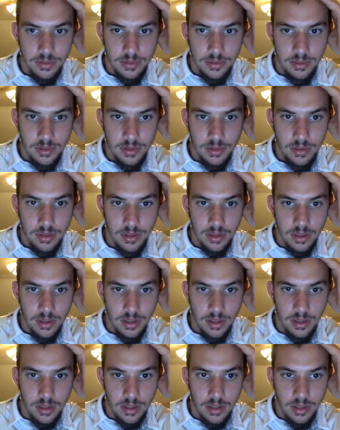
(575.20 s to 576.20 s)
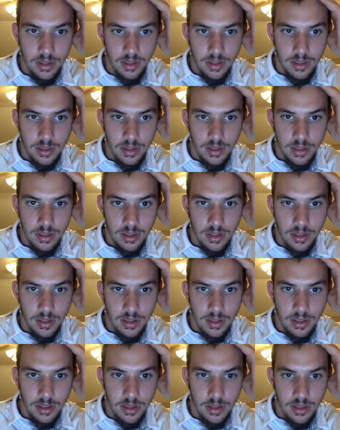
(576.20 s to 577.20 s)

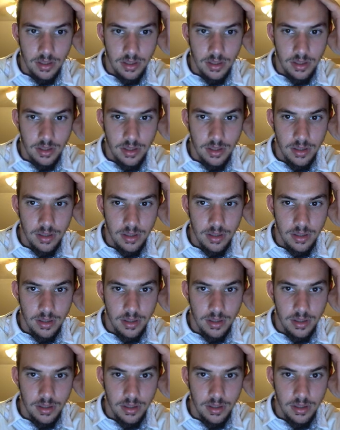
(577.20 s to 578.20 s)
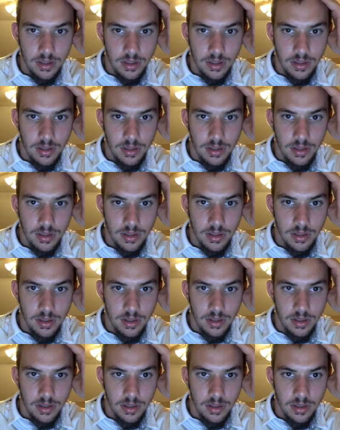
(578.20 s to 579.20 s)

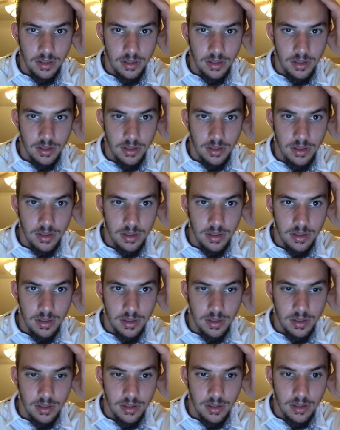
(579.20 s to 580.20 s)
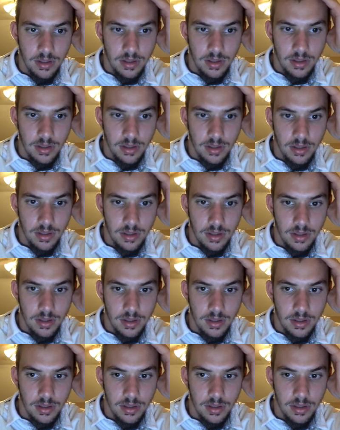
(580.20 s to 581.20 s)

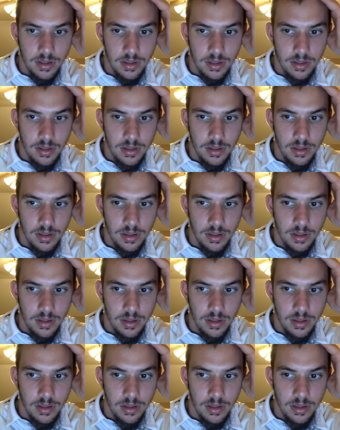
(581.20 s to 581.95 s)
(silence)